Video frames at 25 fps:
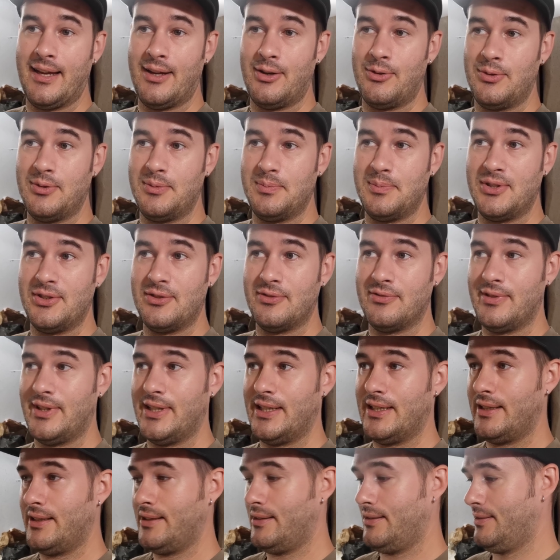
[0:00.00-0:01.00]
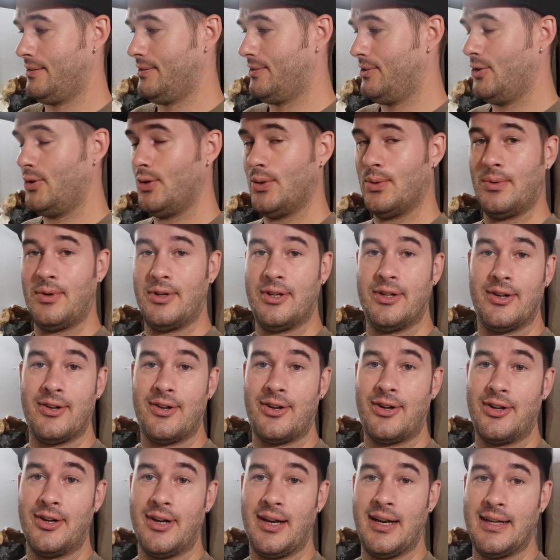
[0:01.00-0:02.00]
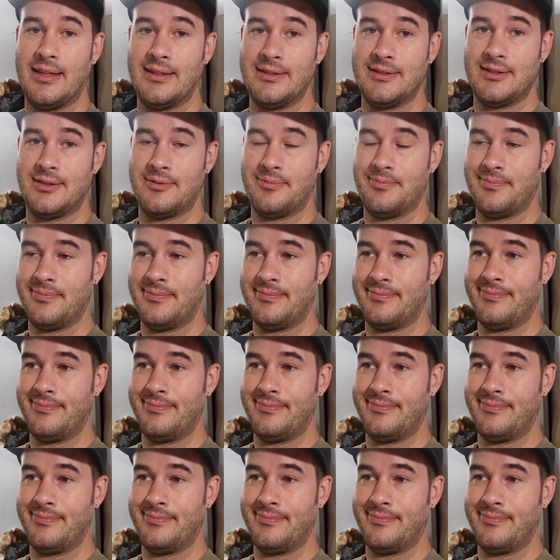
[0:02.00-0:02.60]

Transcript: and remove the old hard lines